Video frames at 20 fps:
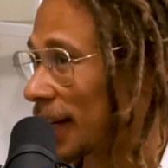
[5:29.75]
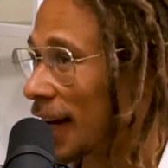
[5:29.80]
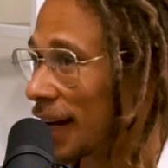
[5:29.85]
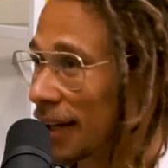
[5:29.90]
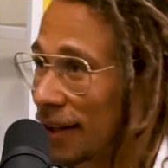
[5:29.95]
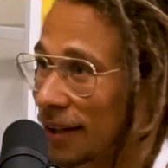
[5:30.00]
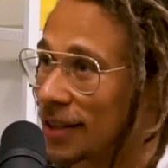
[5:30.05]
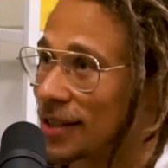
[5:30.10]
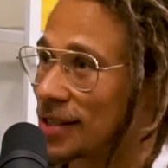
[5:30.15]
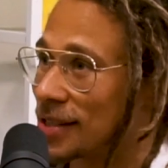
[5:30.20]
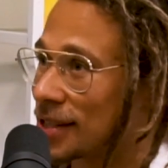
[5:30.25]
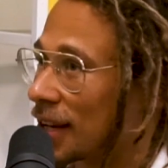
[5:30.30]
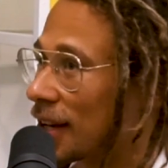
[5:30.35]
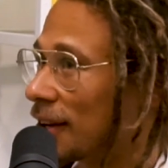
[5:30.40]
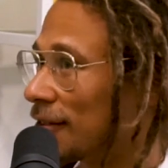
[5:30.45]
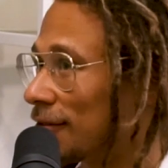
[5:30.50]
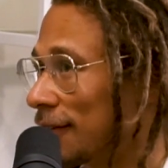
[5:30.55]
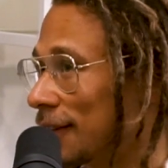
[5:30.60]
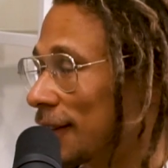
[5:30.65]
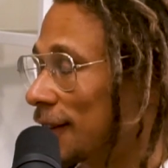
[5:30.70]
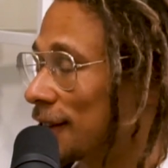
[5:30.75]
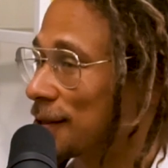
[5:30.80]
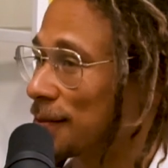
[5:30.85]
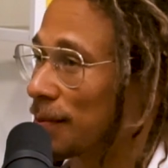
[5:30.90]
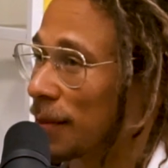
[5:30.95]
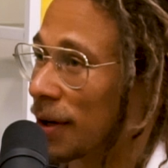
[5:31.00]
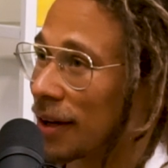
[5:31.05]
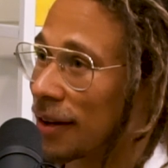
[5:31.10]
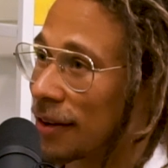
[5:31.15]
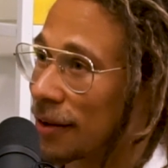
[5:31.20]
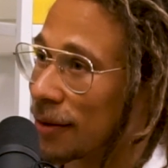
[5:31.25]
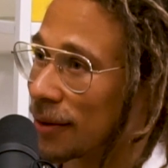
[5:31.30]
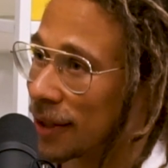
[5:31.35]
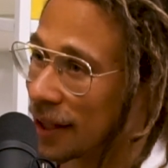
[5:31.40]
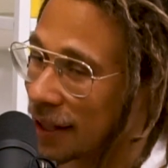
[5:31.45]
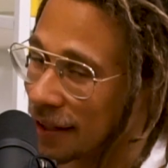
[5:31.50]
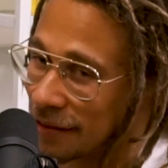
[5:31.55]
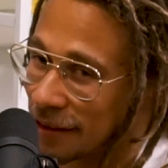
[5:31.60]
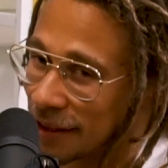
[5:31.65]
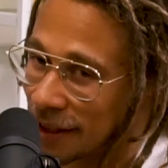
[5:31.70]
yeah, you could stay for this month or
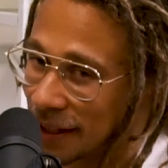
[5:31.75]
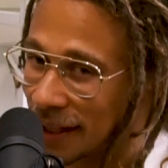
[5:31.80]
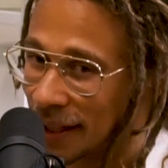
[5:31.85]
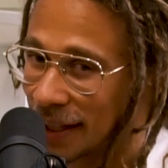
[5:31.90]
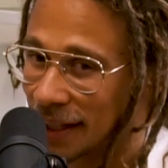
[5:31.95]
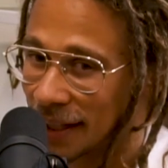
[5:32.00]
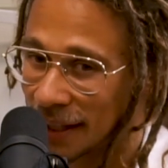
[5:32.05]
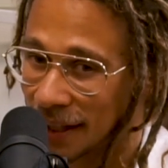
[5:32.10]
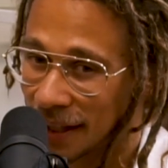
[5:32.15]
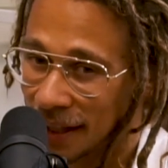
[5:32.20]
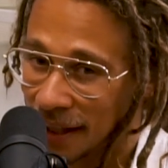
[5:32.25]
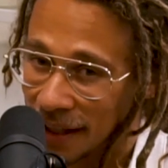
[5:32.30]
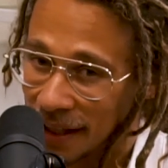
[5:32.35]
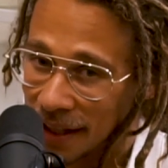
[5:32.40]
whatever, and